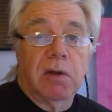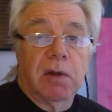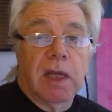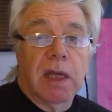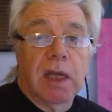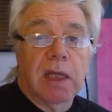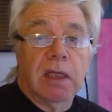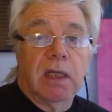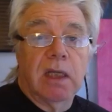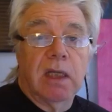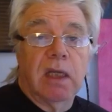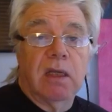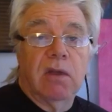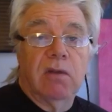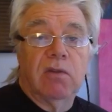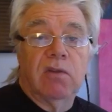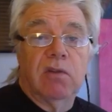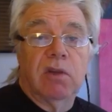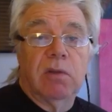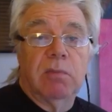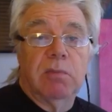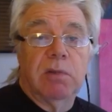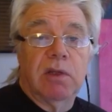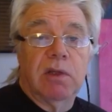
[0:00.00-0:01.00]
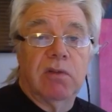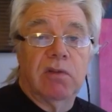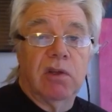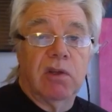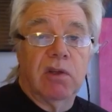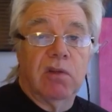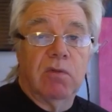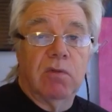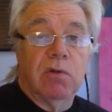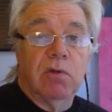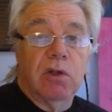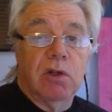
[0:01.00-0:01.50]
and get their
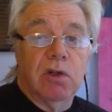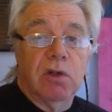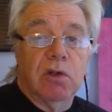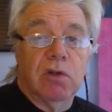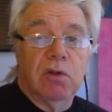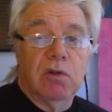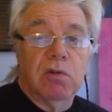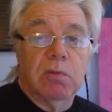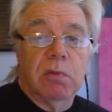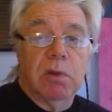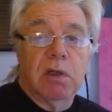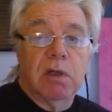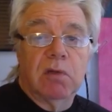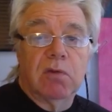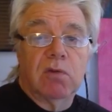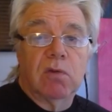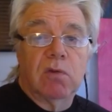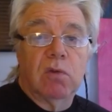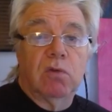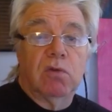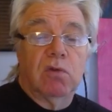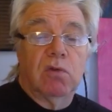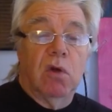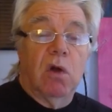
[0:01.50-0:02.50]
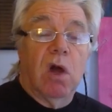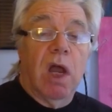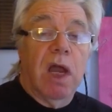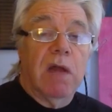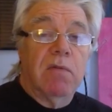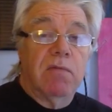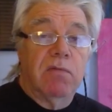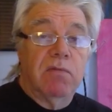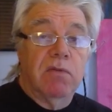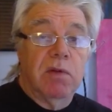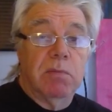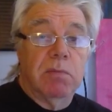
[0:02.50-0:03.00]
CBTs renewed, but of course not
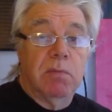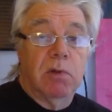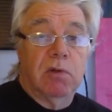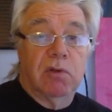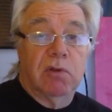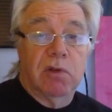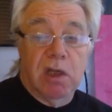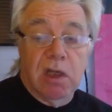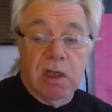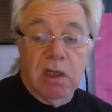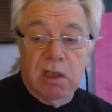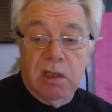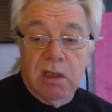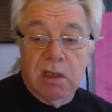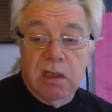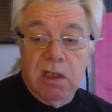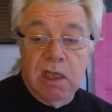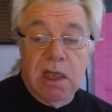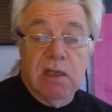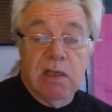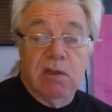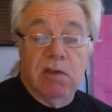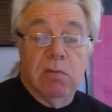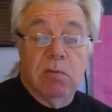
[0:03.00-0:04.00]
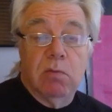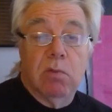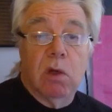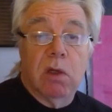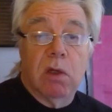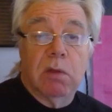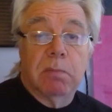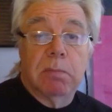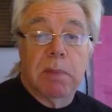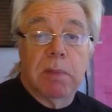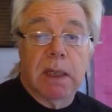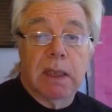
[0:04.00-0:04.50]
everybody needed
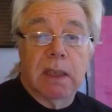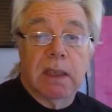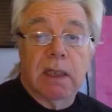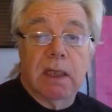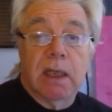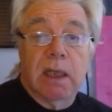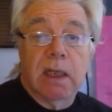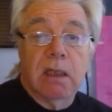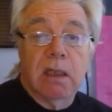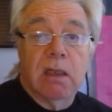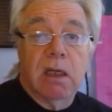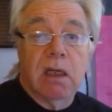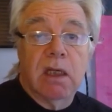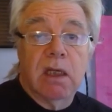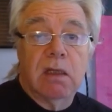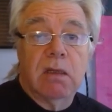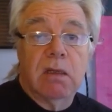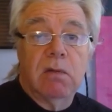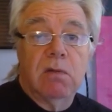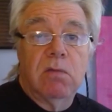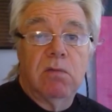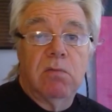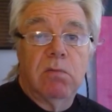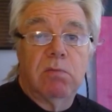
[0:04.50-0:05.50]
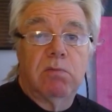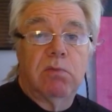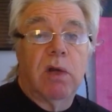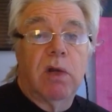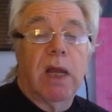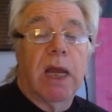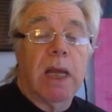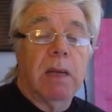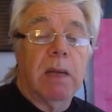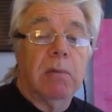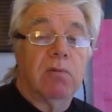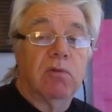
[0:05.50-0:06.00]
one back then, and
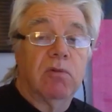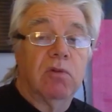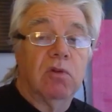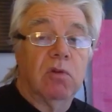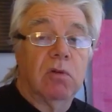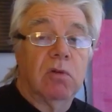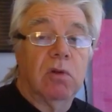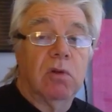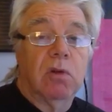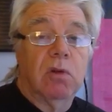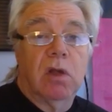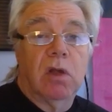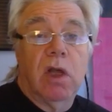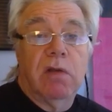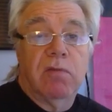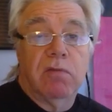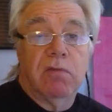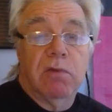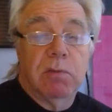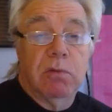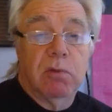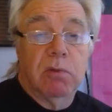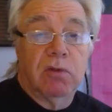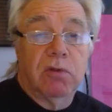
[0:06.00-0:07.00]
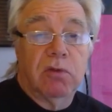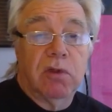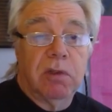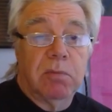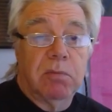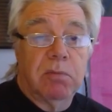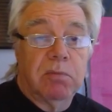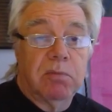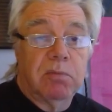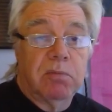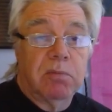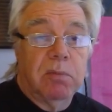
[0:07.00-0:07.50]
perhaps not everybody
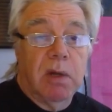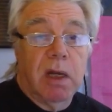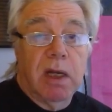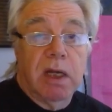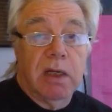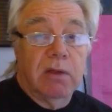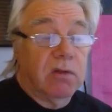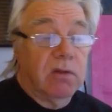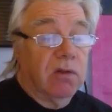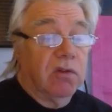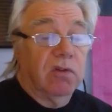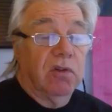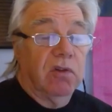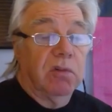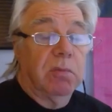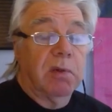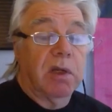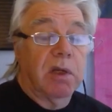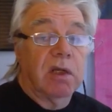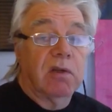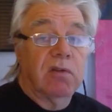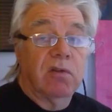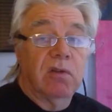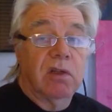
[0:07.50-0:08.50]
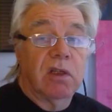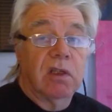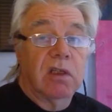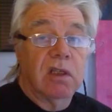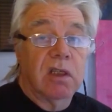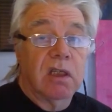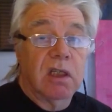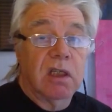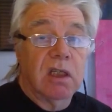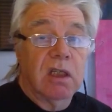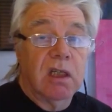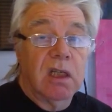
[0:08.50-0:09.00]
anticipated
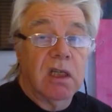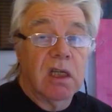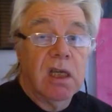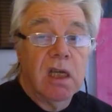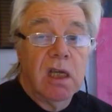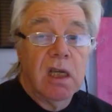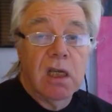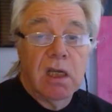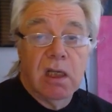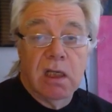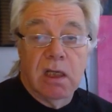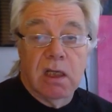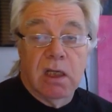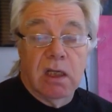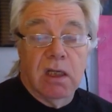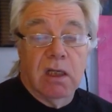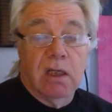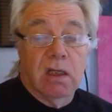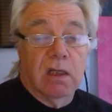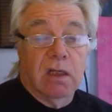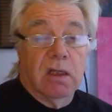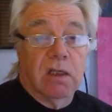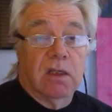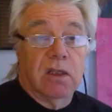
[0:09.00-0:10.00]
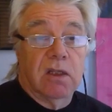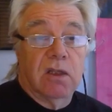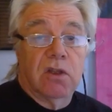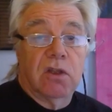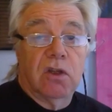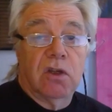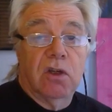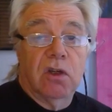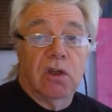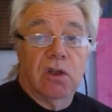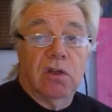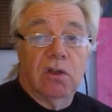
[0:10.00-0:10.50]
the
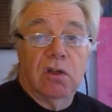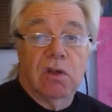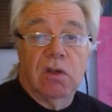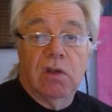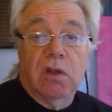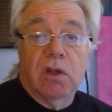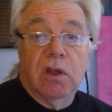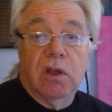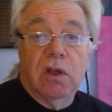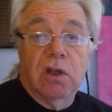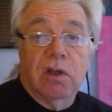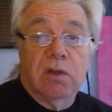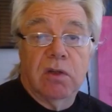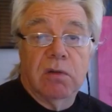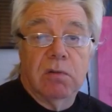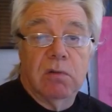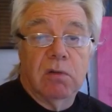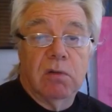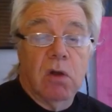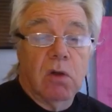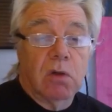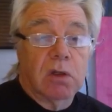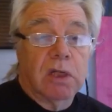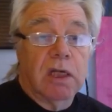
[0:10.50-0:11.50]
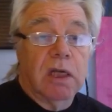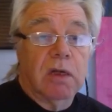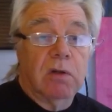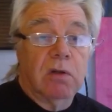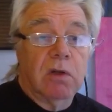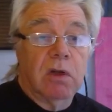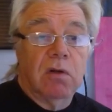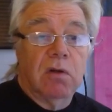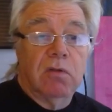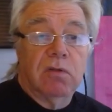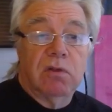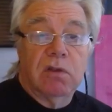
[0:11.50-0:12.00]
third
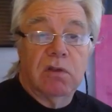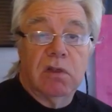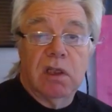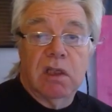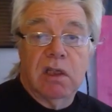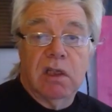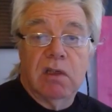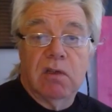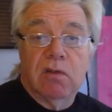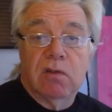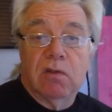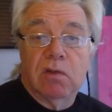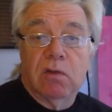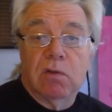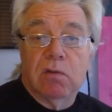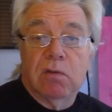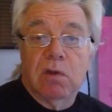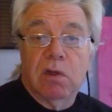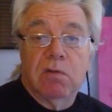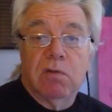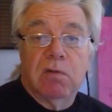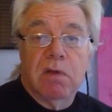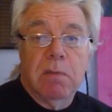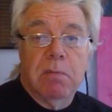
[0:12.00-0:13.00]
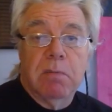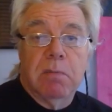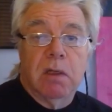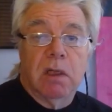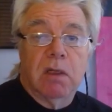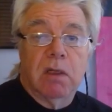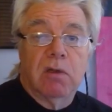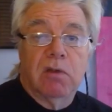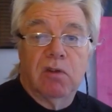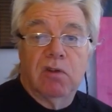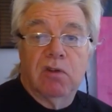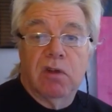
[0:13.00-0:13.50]
lockdown after the sort of
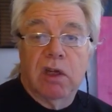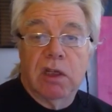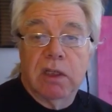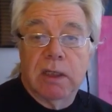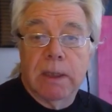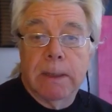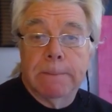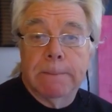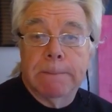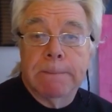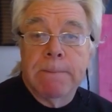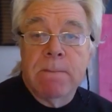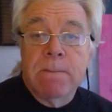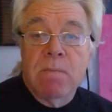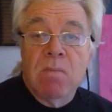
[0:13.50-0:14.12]
November shutdown.